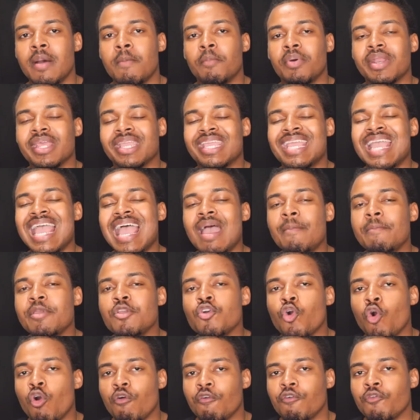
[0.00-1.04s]
but it can be
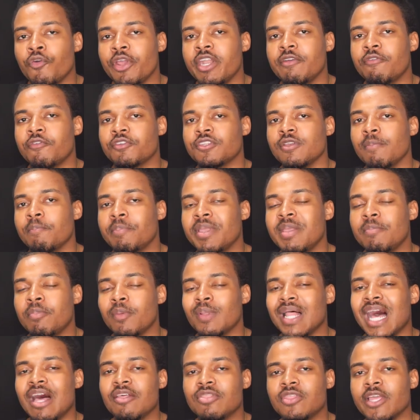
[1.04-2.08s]
overrated for some
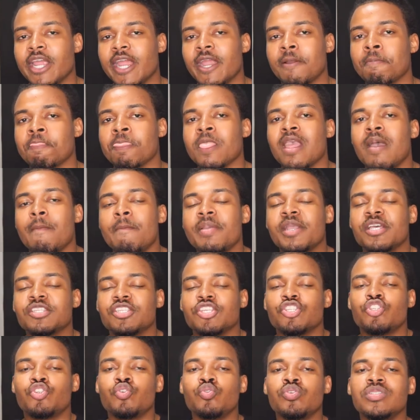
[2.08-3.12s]
people out there because
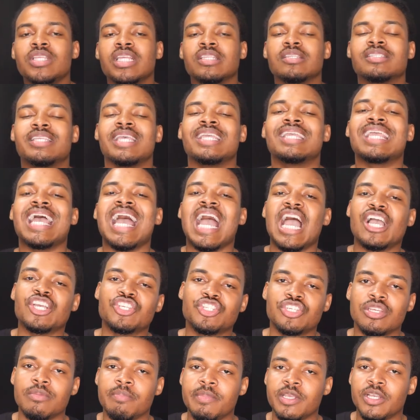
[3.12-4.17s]
they choose not to take
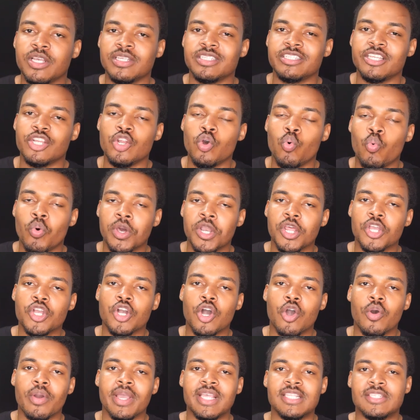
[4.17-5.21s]
action because they don't want to
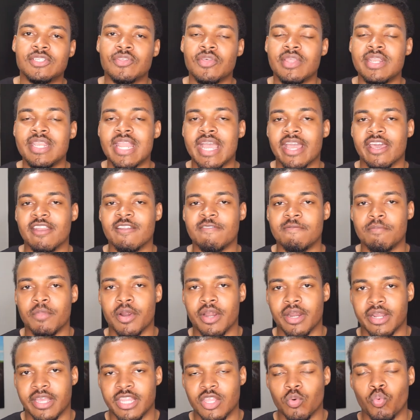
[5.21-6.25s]
go into the negative
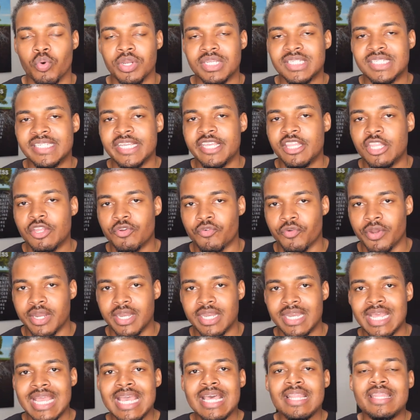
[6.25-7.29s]
mark and they want to stay in the
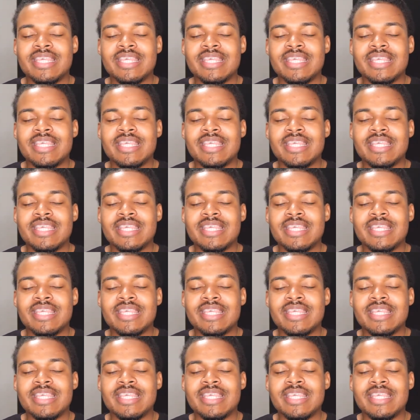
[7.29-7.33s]
green.